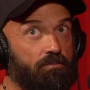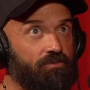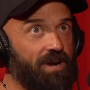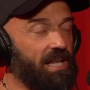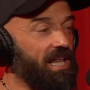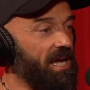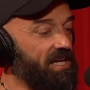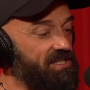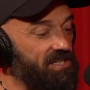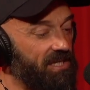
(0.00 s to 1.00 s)
Bright
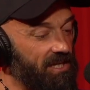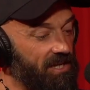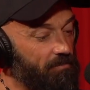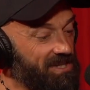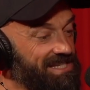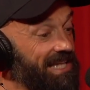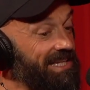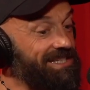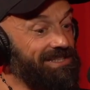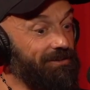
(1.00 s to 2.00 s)
lights,
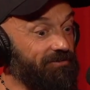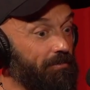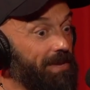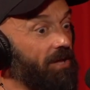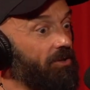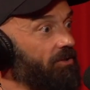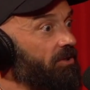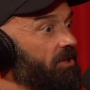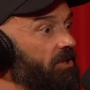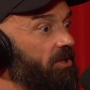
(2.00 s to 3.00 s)
metallic silver metal,
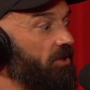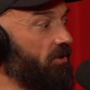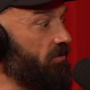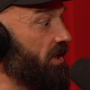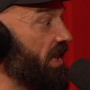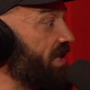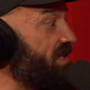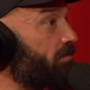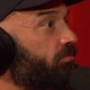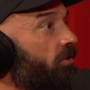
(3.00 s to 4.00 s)

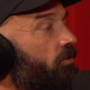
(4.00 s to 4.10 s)
cleansing